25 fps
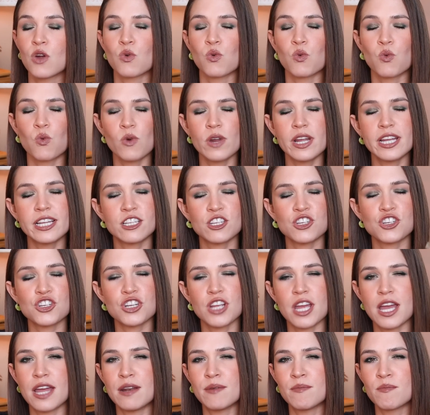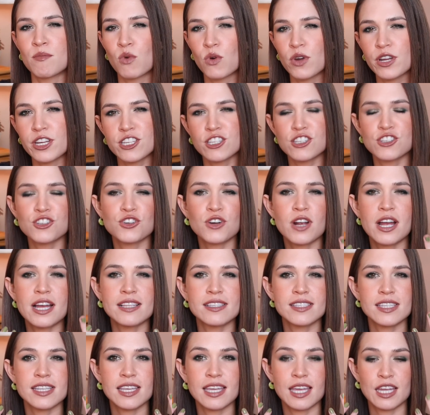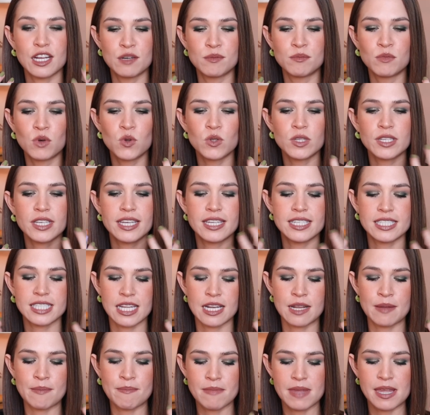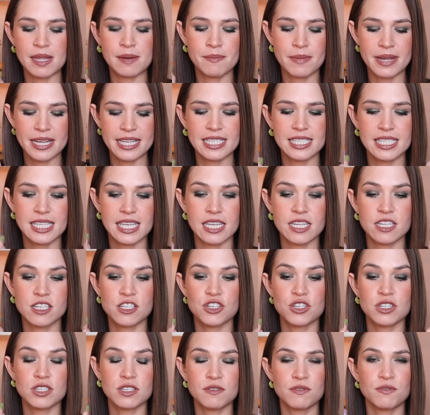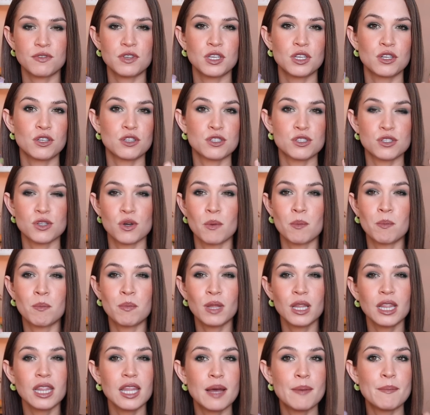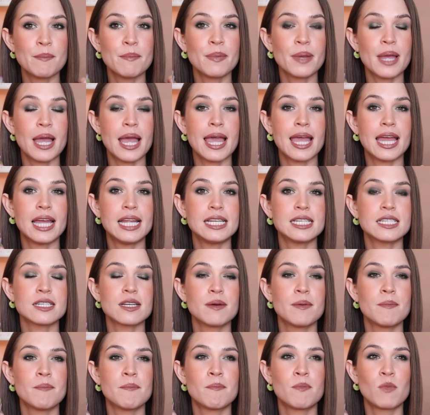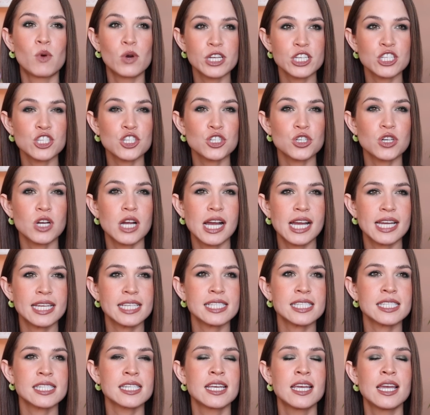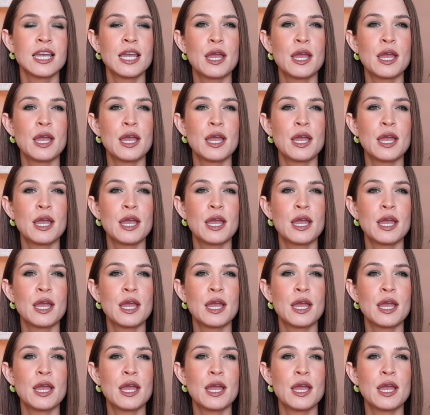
rich and moisturizing and emollient and it made my skin just feel so plump and moisturized